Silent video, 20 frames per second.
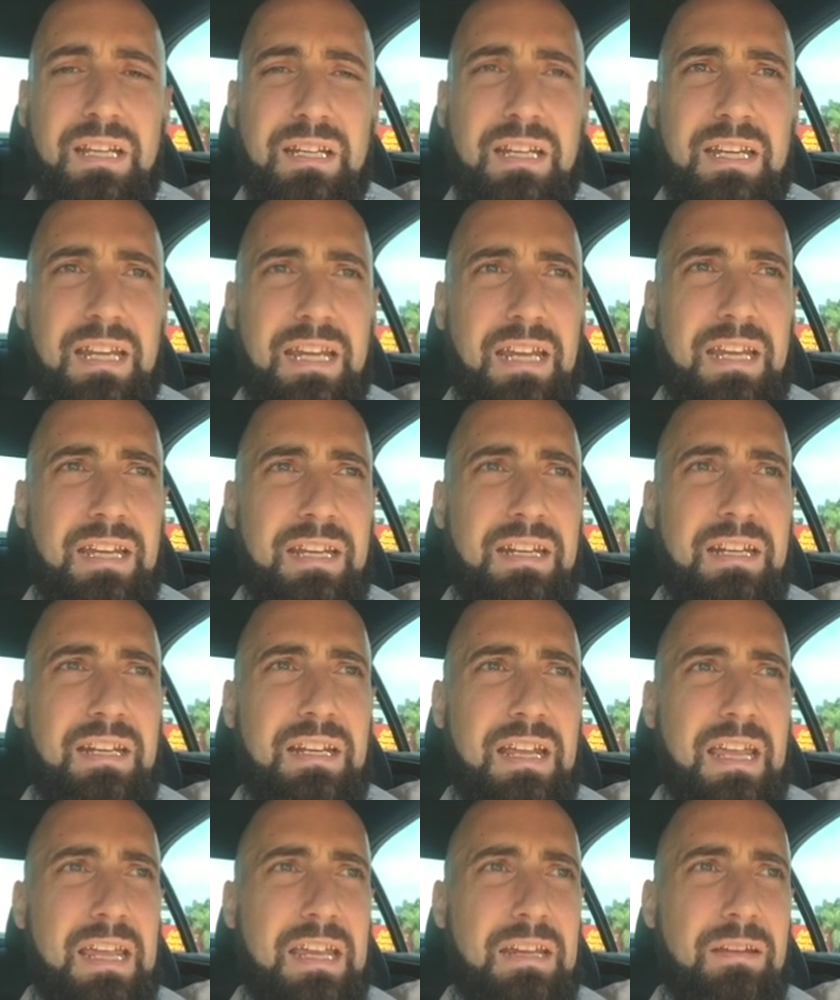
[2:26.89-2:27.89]
can
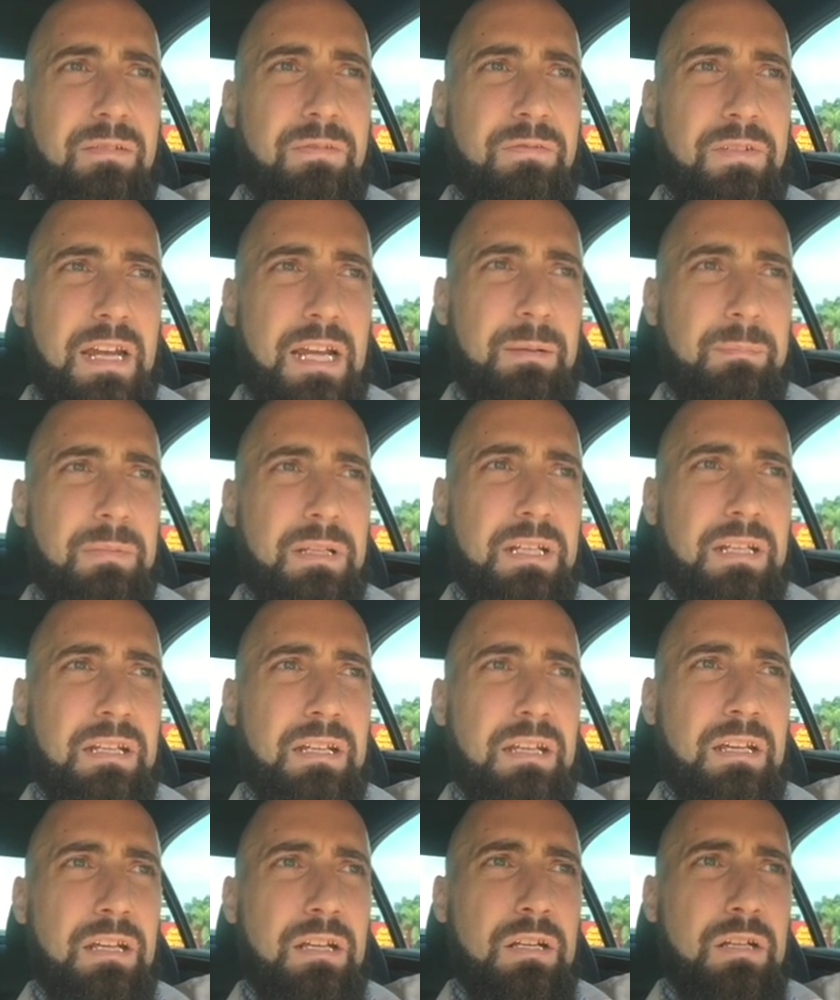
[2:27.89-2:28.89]
a family
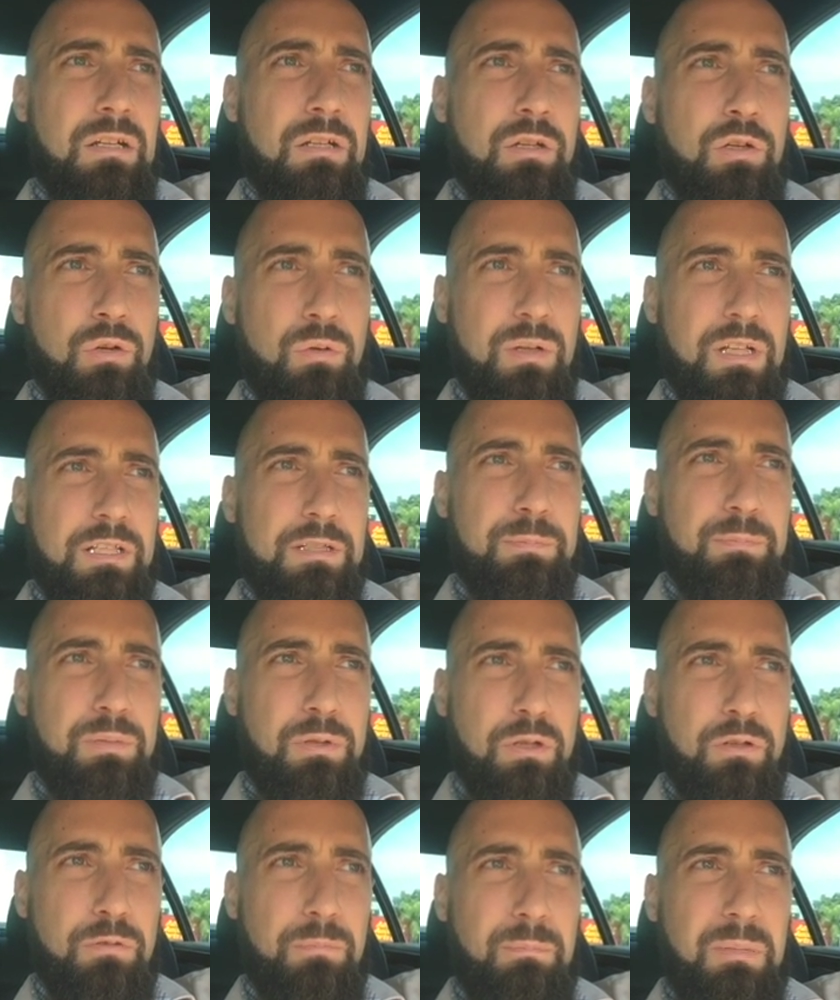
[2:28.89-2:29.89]
who is
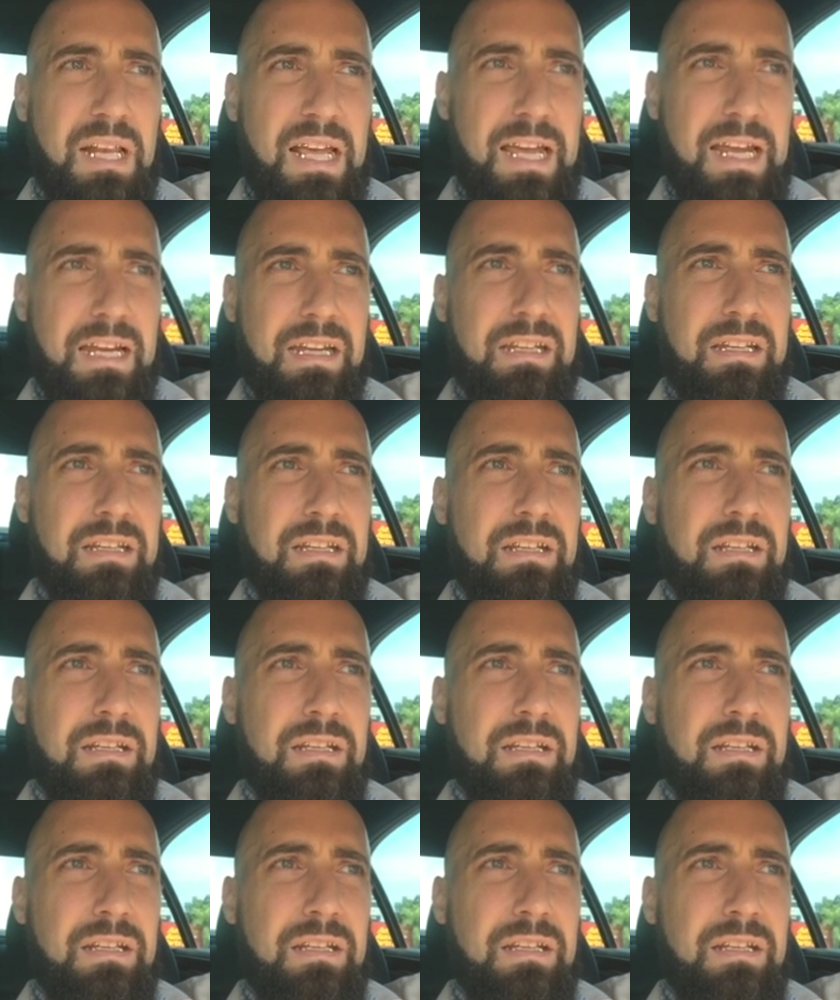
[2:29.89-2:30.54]
pro-black